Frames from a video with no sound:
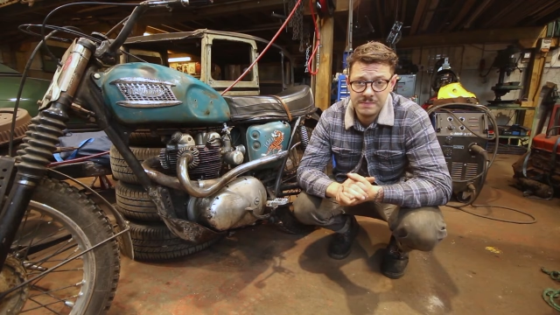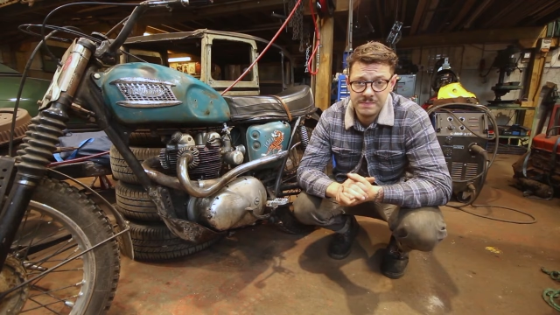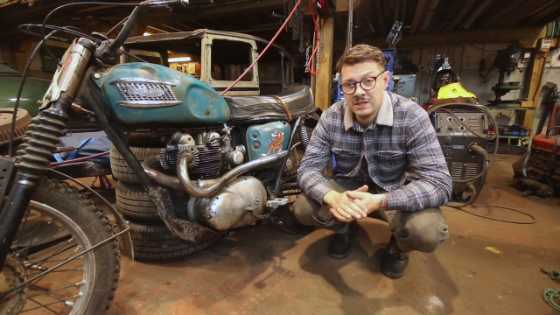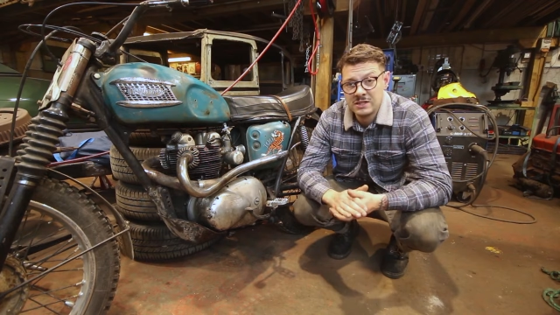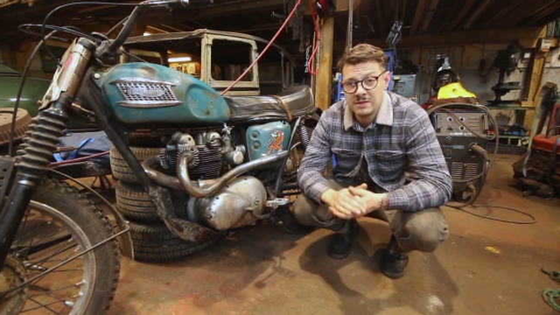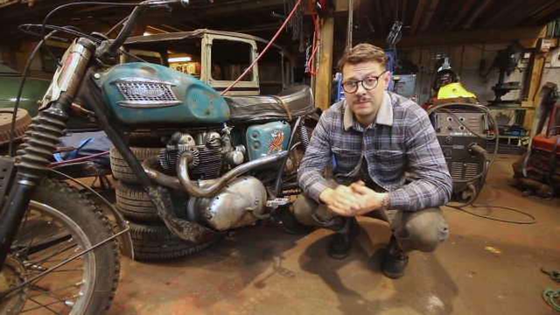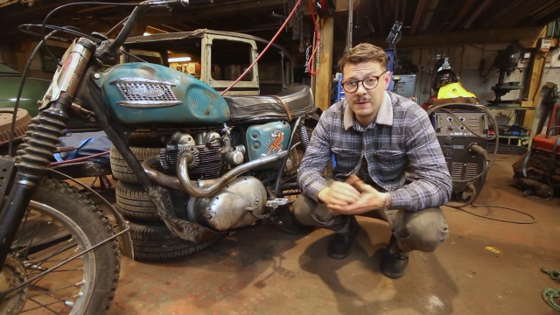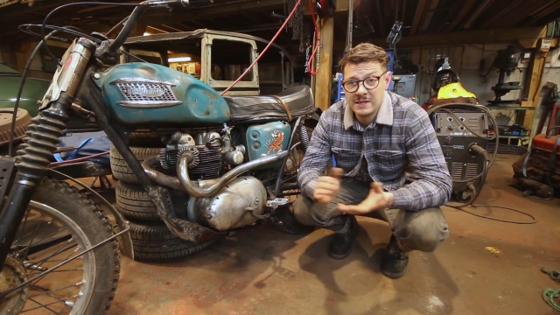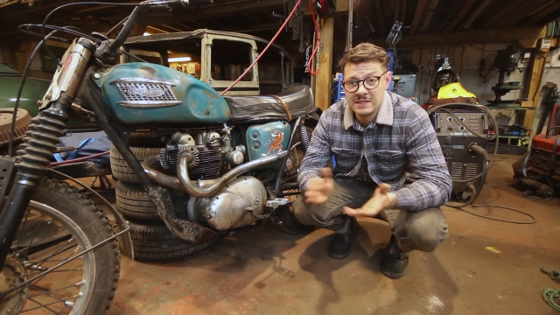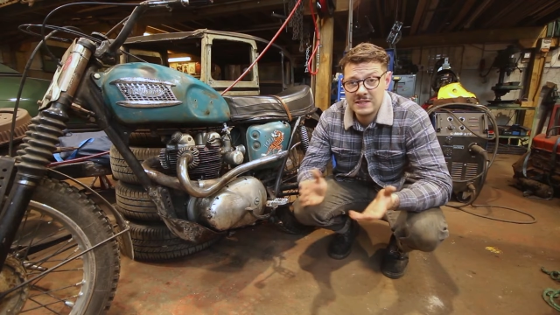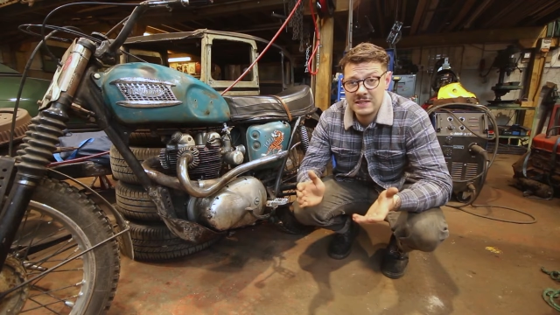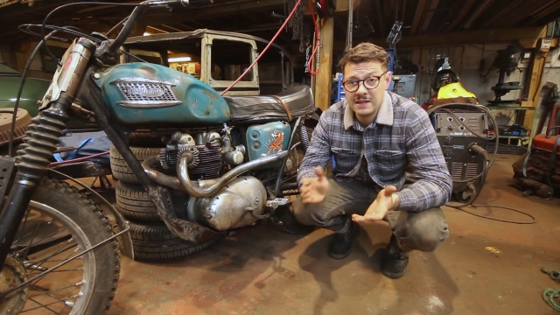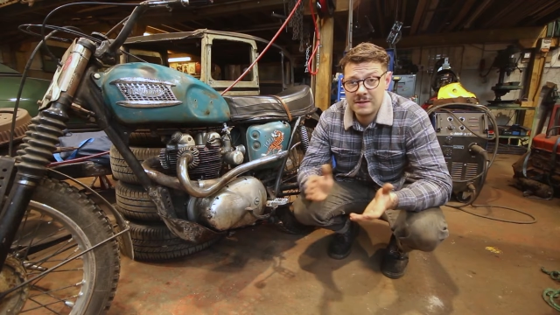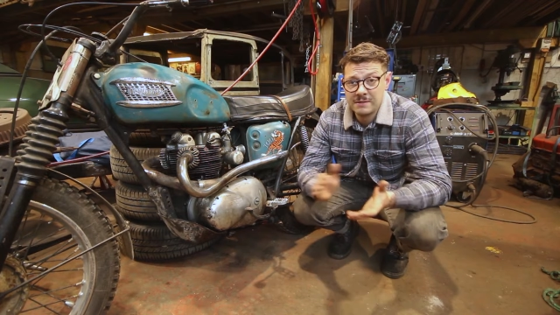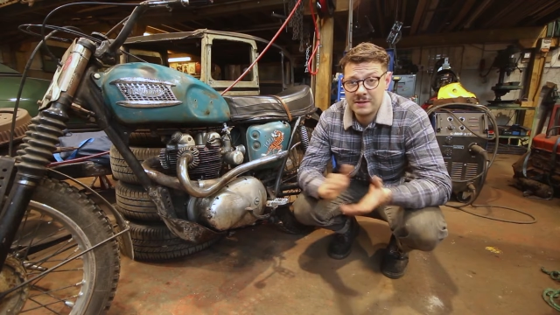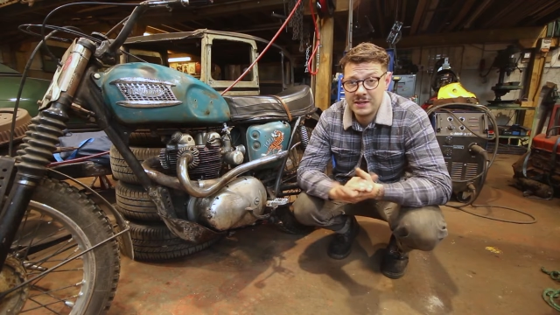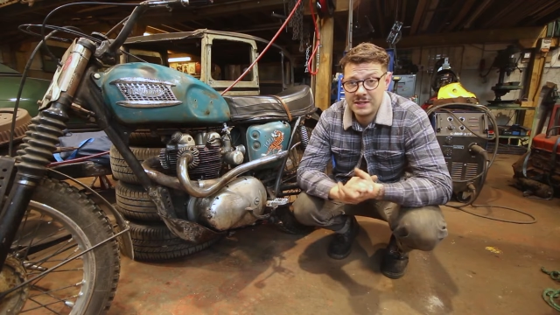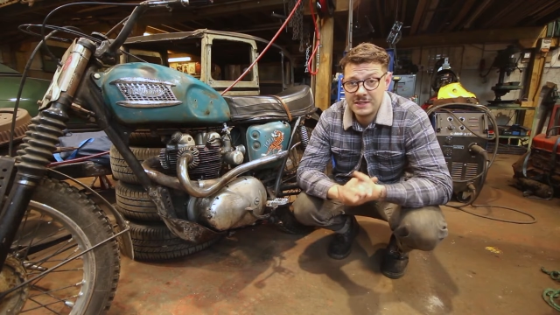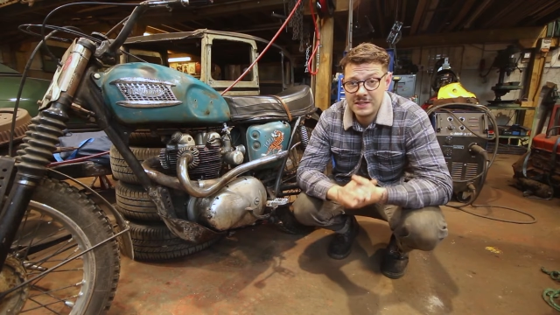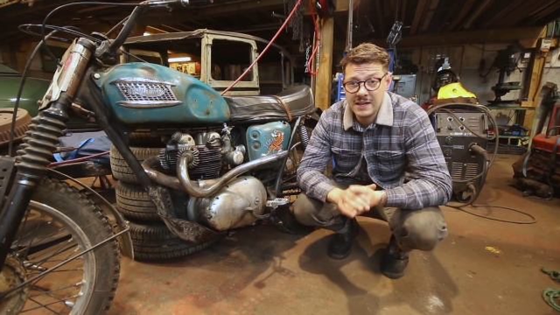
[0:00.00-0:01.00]
So basically I'm
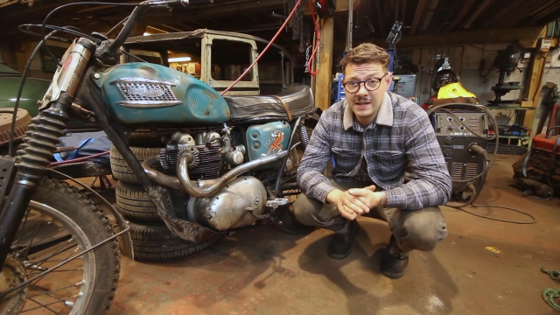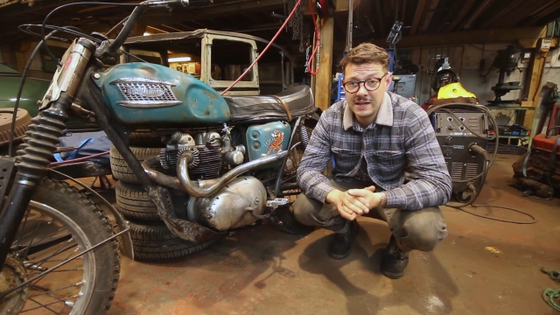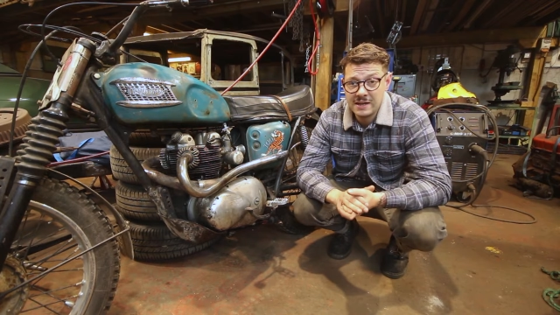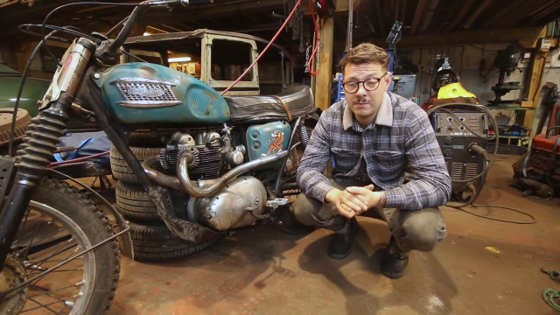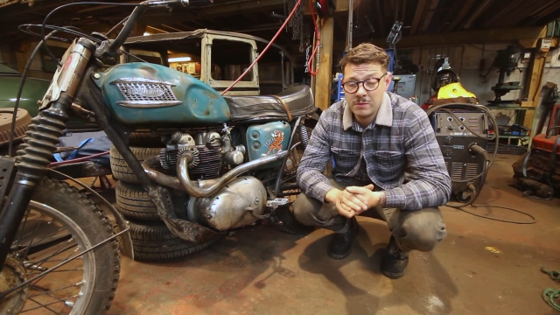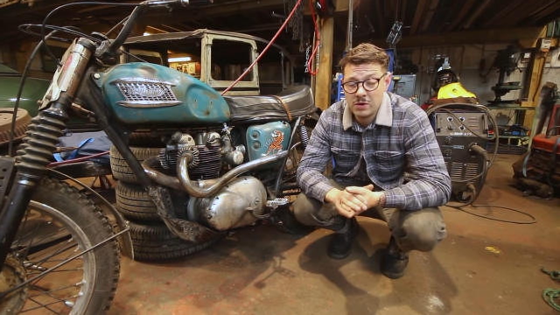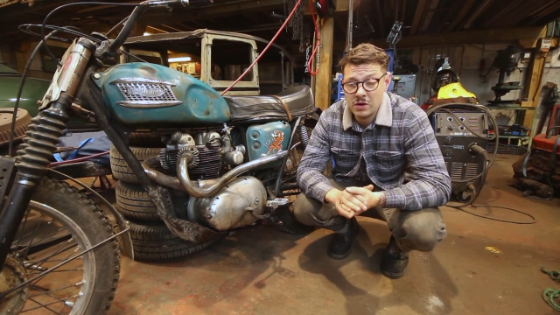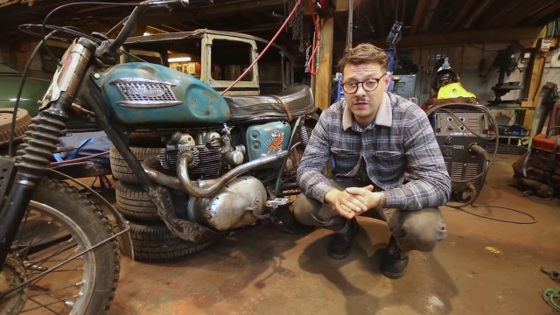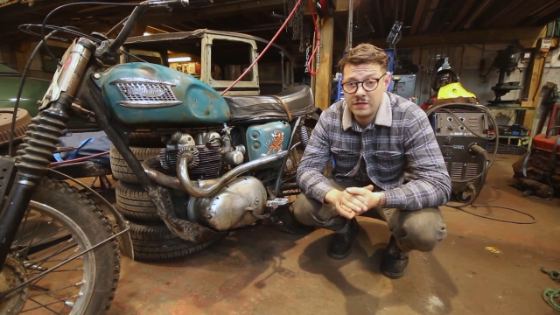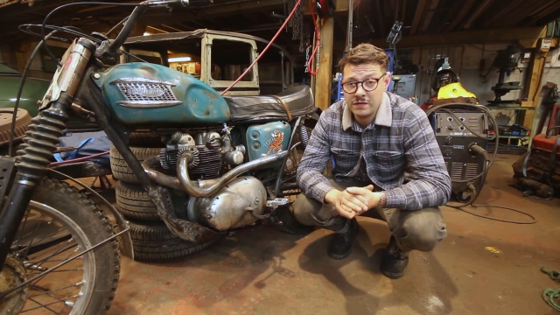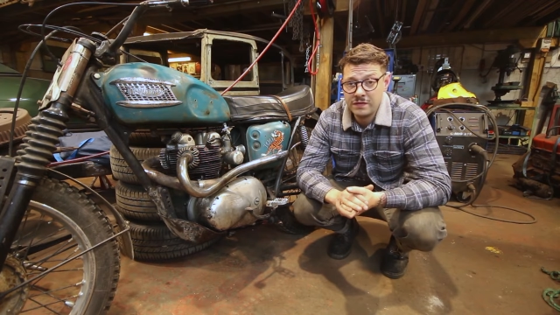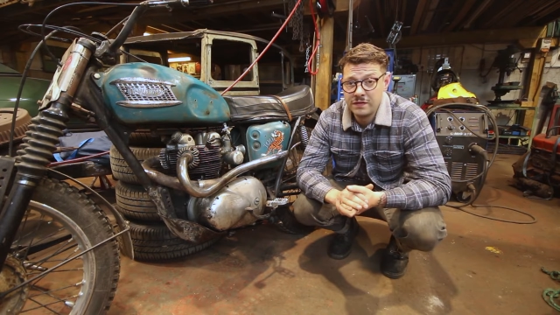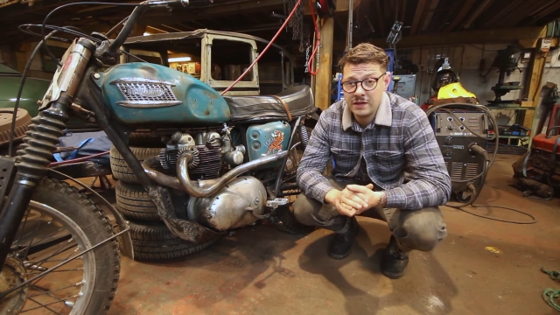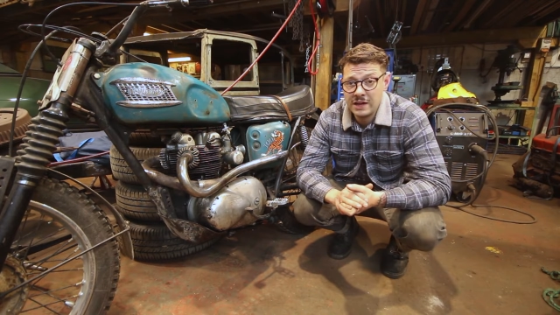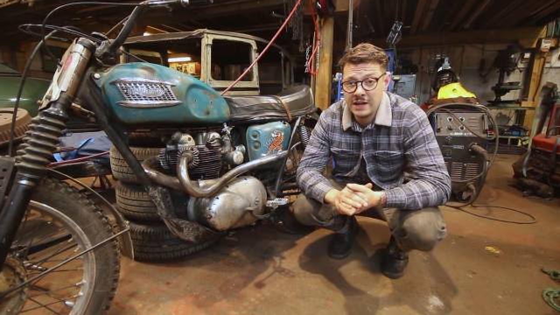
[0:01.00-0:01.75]
going to take them off